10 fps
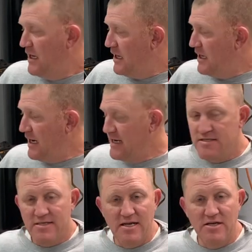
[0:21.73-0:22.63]
I
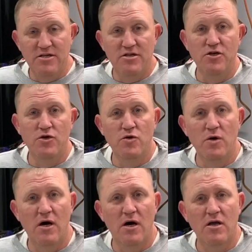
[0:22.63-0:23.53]
decided to
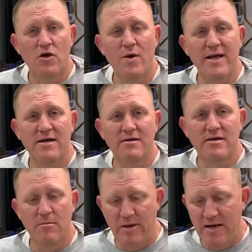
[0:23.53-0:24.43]
do a quick
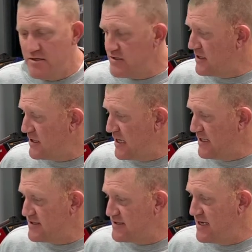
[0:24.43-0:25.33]
comparison
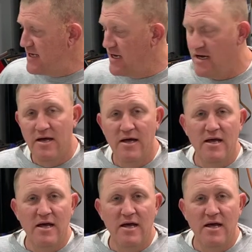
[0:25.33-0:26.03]
against the